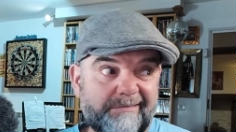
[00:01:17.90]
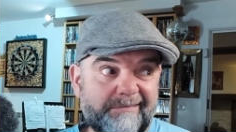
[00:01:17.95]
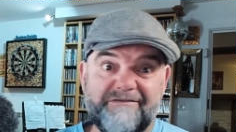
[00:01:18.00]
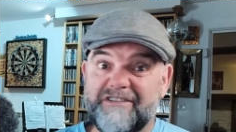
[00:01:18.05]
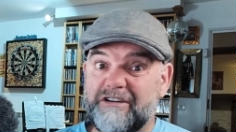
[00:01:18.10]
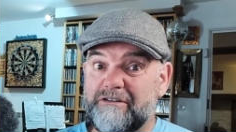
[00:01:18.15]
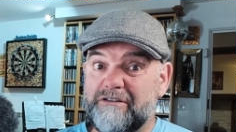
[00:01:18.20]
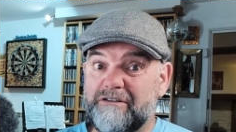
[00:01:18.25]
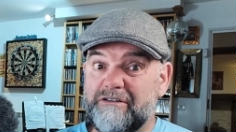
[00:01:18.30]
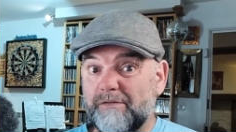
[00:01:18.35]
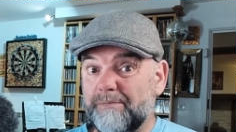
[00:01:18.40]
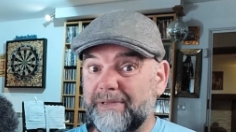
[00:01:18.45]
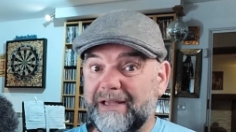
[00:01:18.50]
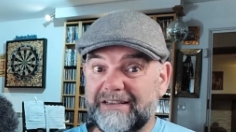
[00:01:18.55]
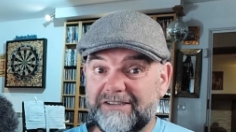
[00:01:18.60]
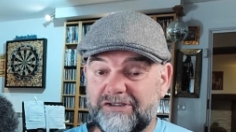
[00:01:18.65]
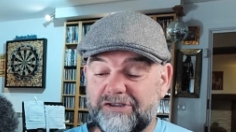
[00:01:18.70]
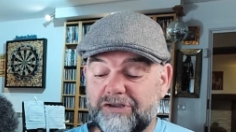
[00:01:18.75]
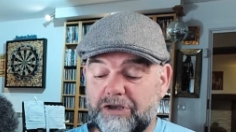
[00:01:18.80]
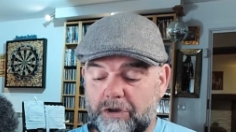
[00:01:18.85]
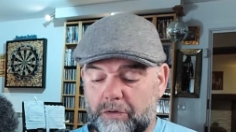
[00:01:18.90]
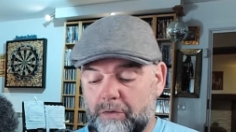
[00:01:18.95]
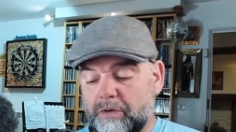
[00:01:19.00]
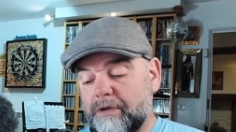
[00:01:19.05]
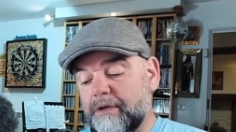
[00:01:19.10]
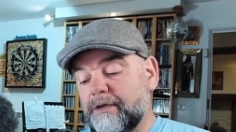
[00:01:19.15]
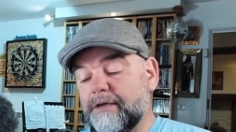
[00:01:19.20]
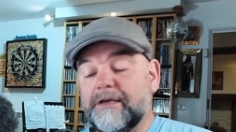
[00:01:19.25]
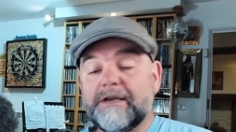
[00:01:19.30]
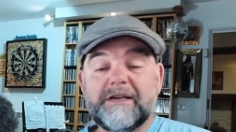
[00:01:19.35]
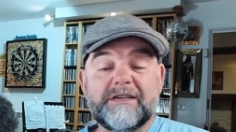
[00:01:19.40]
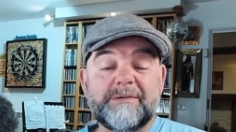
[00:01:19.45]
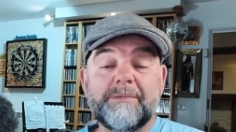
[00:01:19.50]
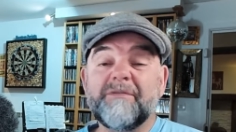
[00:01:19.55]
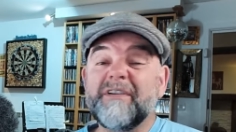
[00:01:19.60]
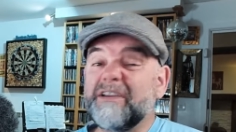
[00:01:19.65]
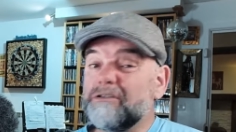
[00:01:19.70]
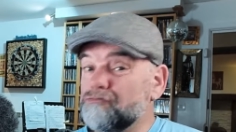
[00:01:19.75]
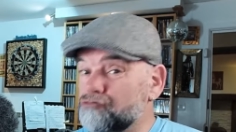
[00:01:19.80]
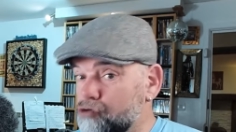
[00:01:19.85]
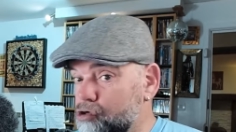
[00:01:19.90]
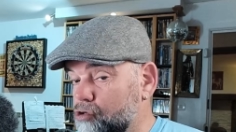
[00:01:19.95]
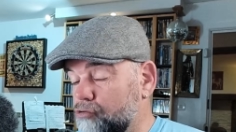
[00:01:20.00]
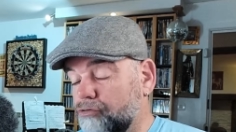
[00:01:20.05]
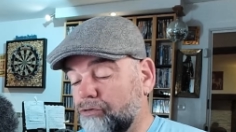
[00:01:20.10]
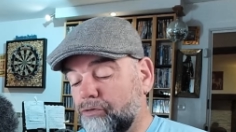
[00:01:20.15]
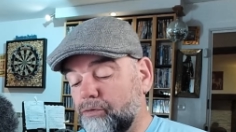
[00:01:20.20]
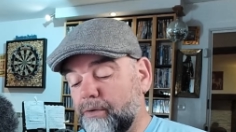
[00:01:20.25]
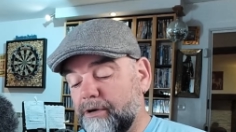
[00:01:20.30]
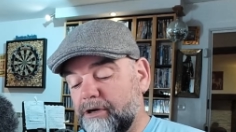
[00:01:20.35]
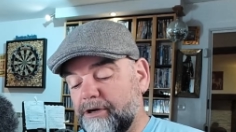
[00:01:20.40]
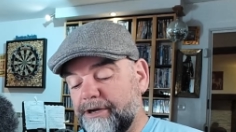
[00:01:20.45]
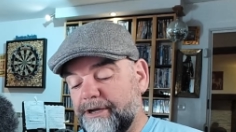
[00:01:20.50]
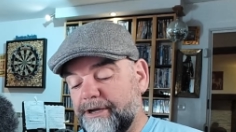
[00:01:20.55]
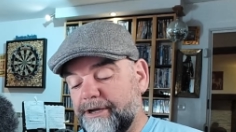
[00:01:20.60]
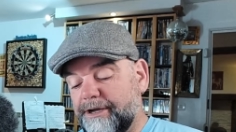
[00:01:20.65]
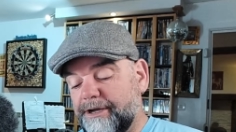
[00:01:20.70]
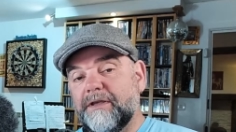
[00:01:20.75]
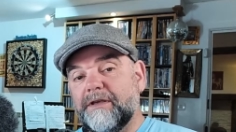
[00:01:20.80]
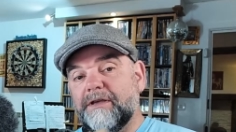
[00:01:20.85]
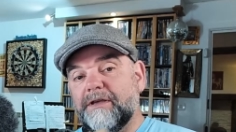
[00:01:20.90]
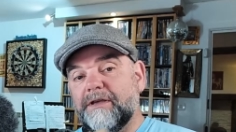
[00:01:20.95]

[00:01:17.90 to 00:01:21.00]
Very few places do, because I'm very rural where I am.